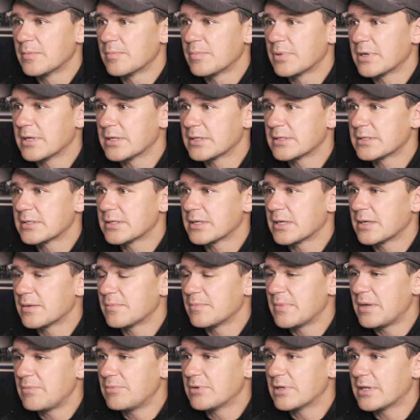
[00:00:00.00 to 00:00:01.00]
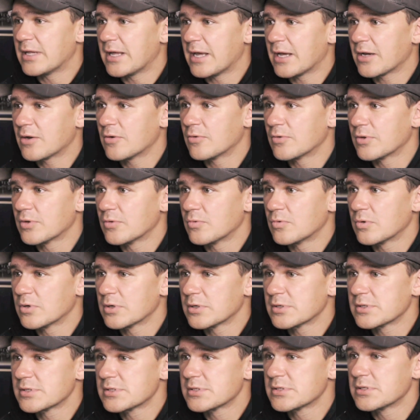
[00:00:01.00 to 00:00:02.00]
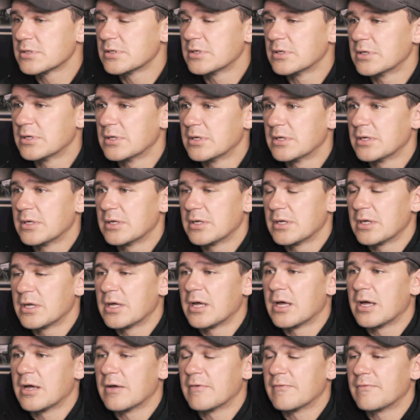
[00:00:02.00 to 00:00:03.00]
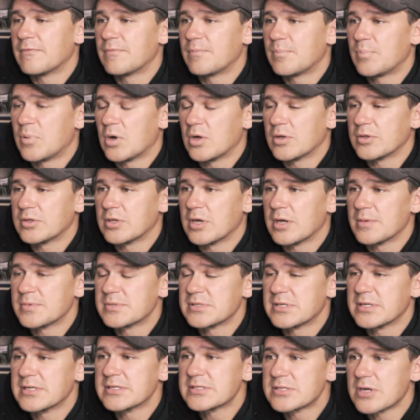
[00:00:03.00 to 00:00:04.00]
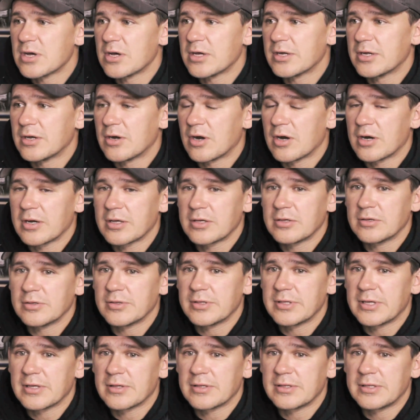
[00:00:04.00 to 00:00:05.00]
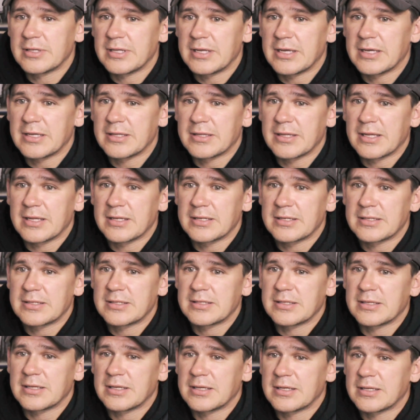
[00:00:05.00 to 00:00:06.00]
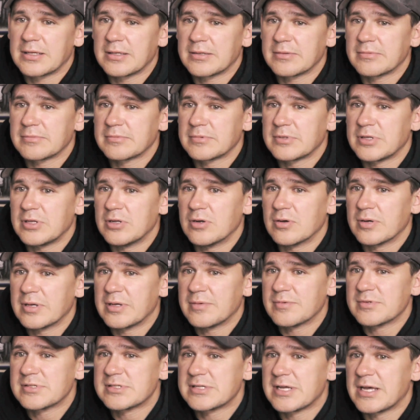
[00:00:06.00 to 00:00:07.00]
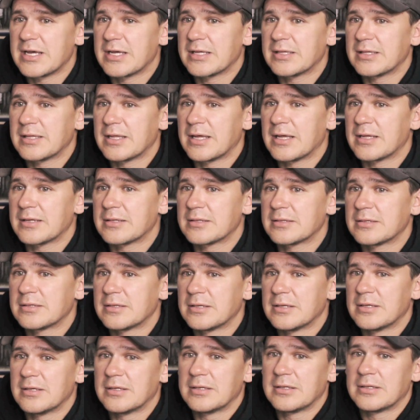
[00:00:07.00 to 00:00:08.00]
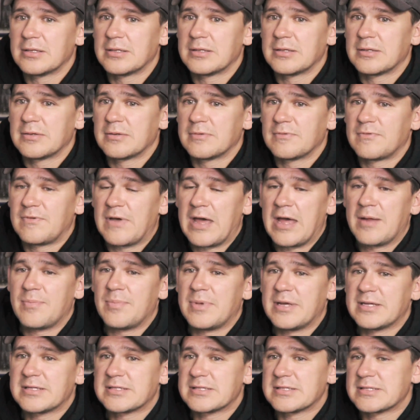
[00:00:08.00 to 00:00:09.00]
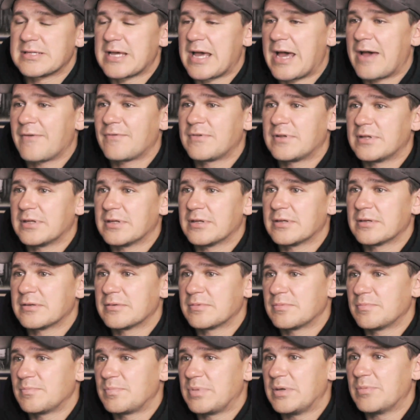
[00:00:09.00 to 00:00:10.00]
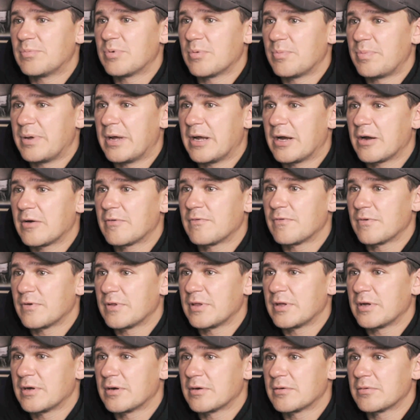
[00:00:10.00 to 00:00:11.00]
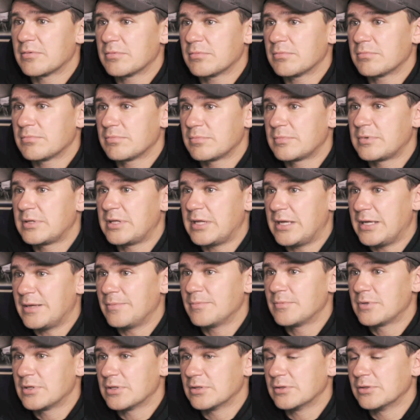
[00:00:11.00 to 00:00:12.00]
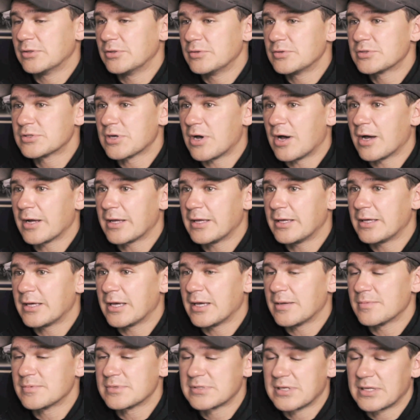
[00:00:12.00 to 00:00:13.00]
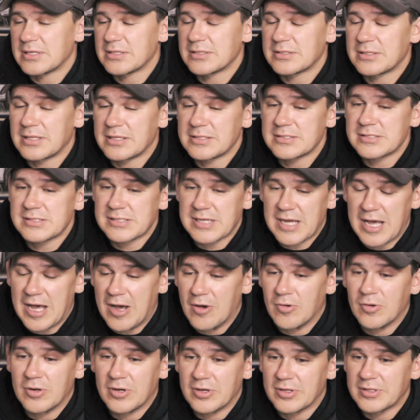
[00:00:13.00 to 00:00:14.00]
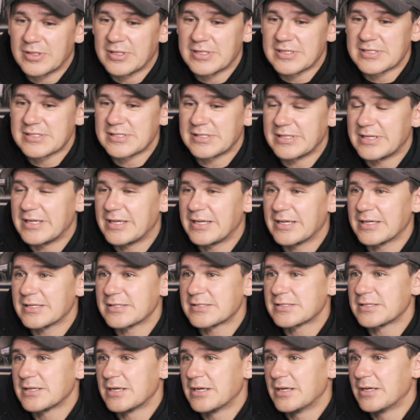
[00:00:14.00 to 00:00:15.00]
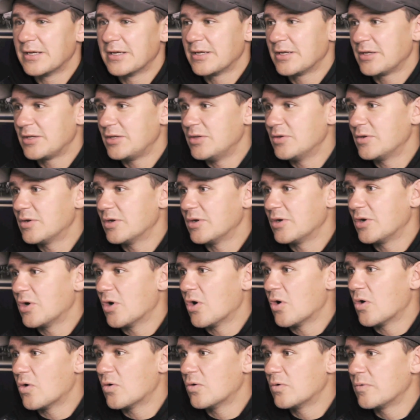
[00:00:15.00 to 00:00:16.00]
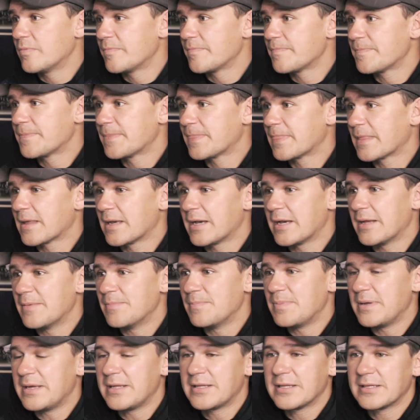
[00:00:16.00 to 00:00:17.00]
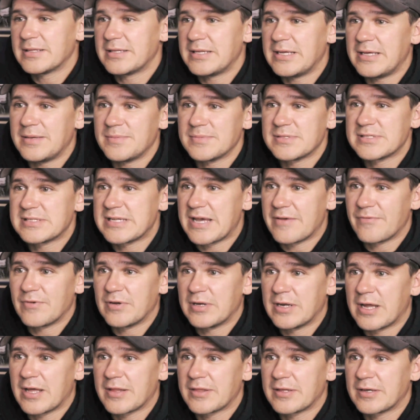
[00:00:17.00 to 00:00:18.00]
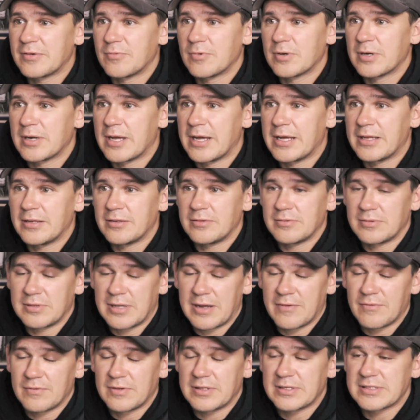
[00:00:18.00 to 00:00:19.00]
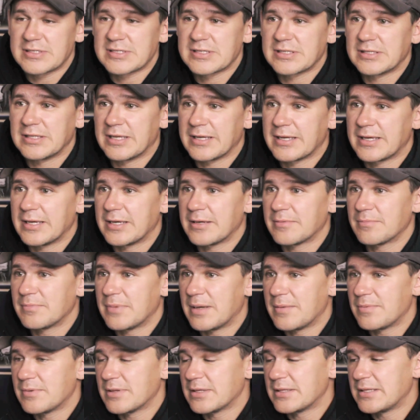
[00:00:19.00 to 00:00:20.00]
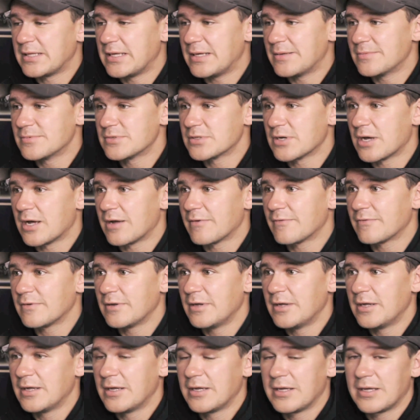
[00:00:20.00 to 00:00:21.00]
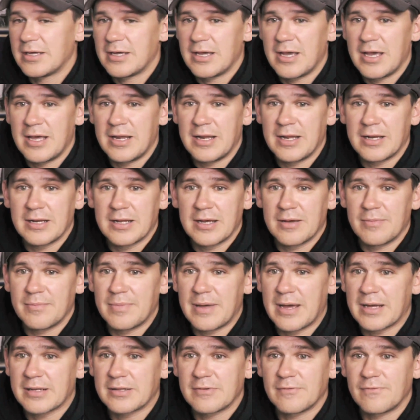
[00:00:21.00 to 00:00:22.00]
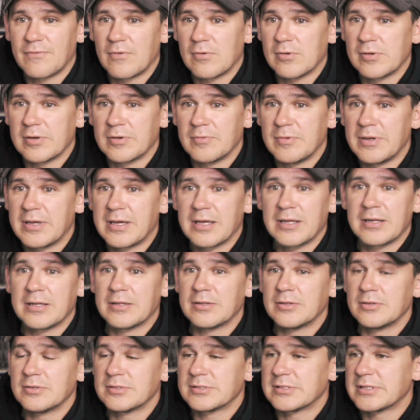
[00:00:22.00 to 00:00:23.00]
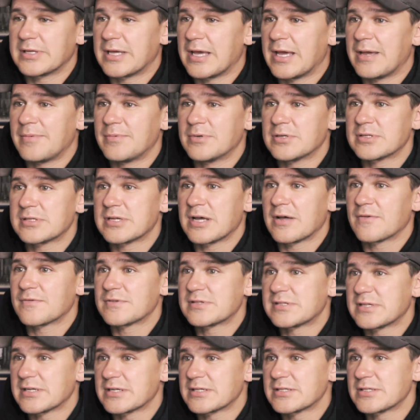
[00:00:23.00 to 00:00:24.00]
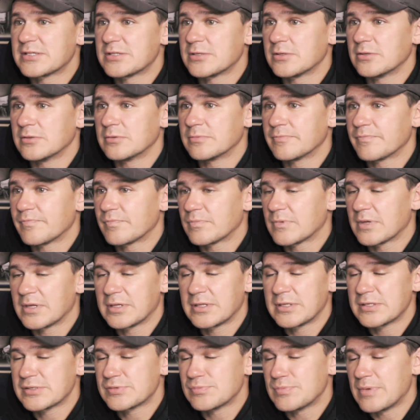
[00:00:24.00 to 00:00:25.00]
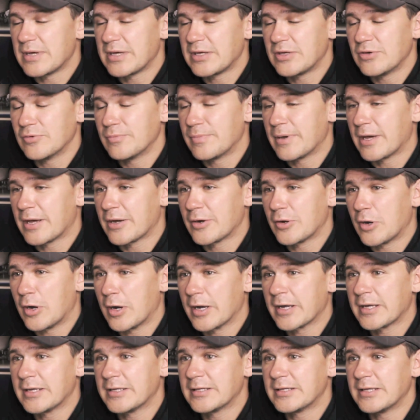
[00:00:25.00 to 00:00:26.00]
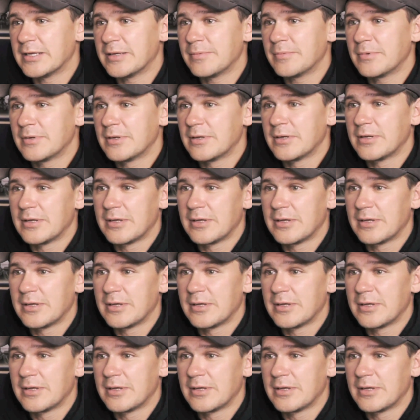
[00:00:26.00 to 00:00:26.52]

But maybe to echo the words of Paul Thompson, I saw in an article the other day that you know, he was saying that fan bases have to be prepared for their team to lose hockey games. That's how good this league is. You can go and beat a team 7-0 one night, everything's clicking, maybe the team's off, and then come back the following weekend and lose a game yourself 6-2. It doesn't make you a bad hockey team.